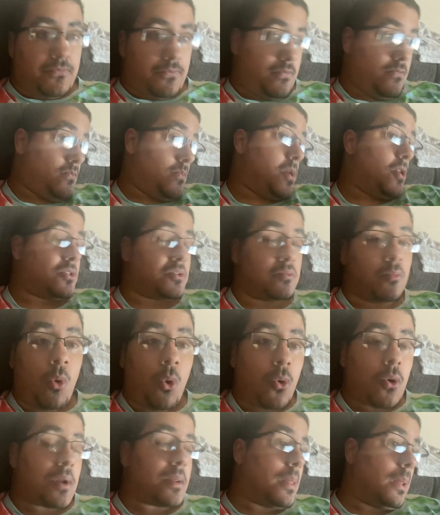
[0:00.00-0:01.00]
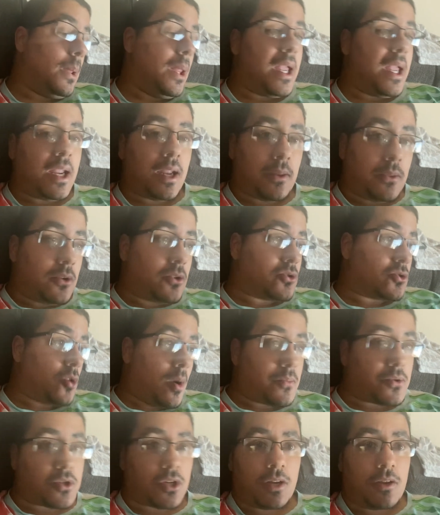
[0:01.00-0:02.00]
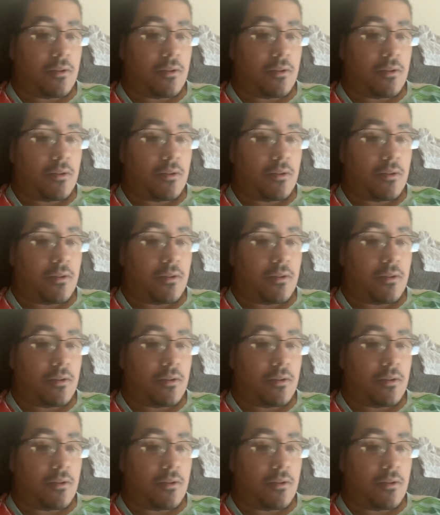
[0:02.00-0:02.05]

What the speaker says: there's more in the link in the description.